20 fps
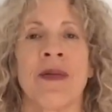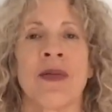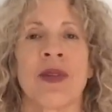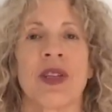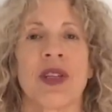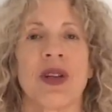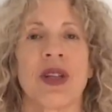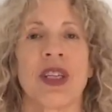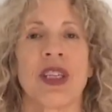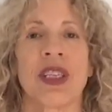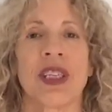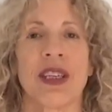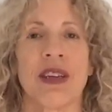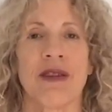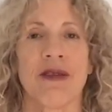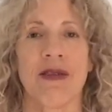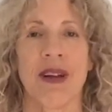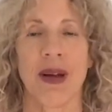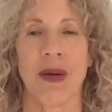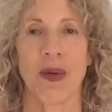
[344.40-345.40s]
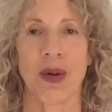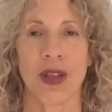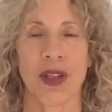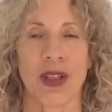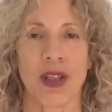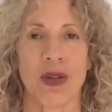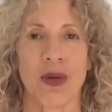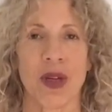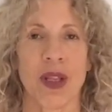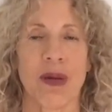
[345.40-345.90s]
So this is a great one
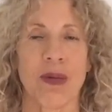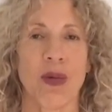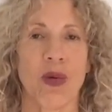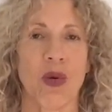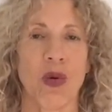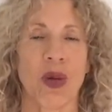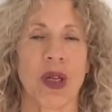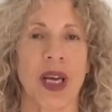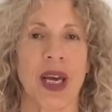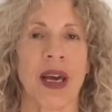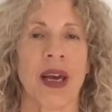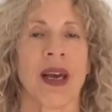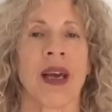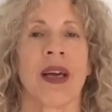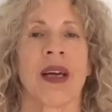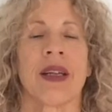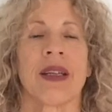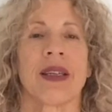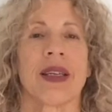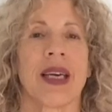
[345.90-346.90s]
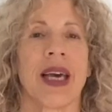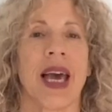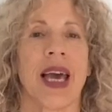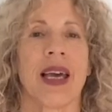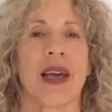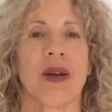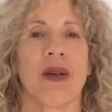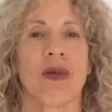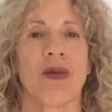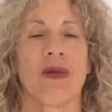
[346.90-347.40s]
to do in the morning to get
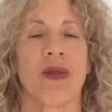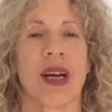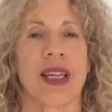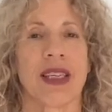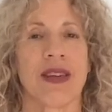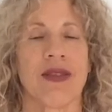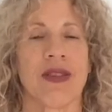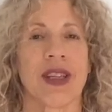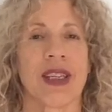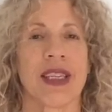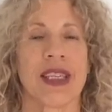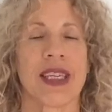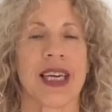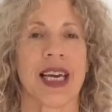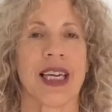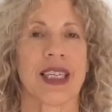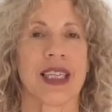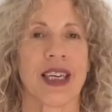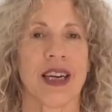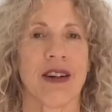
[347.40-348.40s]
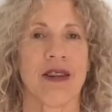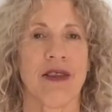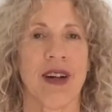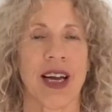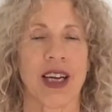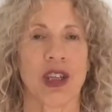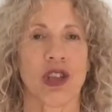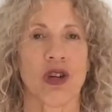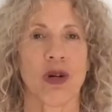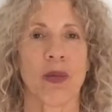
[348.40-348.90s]
you ready for the day, to
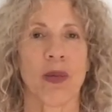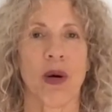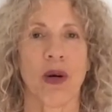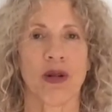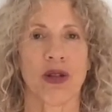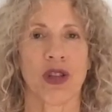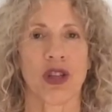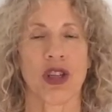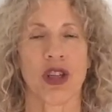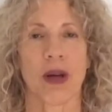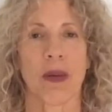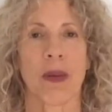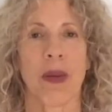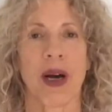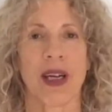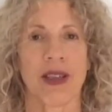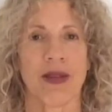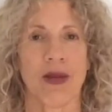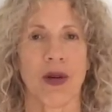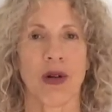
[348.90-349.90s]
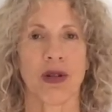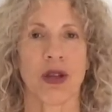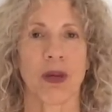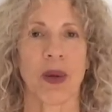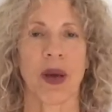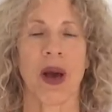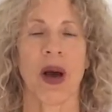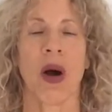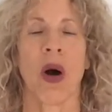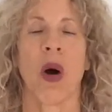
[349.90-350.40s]
correct your posture that might have got a
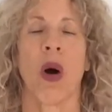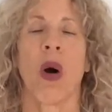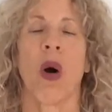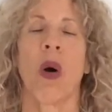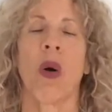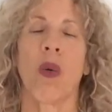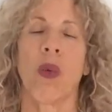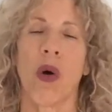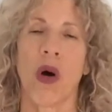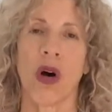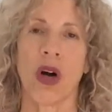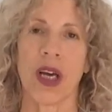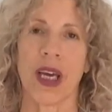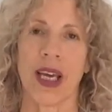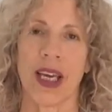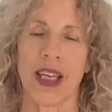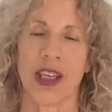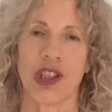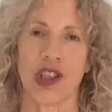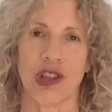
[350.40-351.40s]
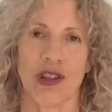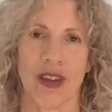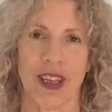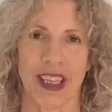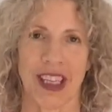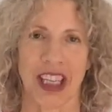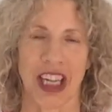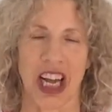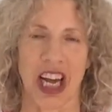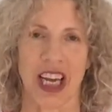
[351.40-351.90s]
bit wonky during
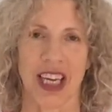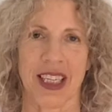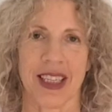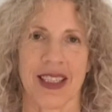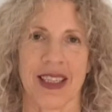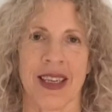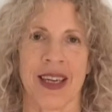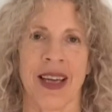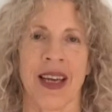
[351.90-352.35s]
the night.